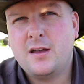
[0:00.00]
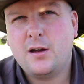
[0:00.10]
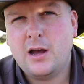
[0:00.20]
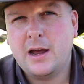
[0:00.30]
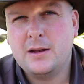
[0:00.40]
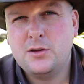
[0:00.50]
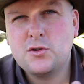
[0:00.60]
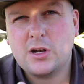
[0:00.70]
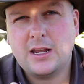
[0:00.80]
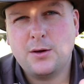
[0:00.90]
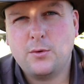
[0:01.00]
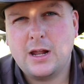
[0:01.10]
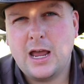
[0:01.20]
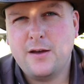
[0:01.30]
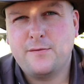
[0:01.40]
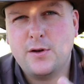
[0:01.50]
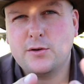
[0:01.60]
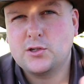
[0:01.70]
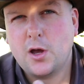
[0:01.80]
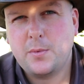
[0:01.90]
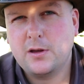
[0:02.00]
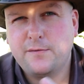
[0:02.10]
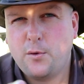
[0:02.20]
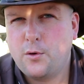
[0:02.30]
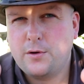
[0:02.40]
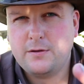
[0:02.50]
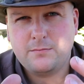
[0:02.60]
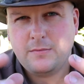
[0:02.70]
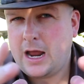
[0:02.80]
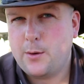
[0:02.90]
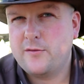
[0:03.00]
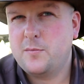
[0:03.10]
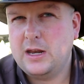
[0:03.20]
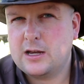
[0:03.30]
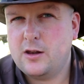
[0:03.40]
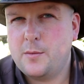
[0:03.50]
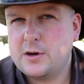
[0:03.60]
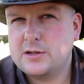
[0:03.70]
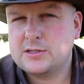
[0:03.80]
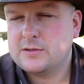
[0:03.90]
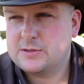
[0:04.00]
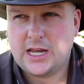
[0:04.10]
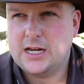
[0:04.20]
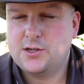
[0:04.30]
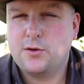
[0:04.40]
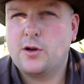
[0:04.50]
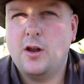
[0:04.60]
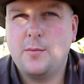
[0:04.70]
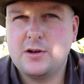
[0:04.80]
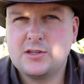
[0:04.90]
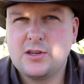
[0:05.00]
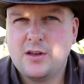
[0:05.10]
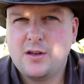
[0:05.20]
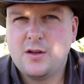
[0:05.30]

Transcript: And usually it will have no stopping for however many kilometers, say 2 kilometers,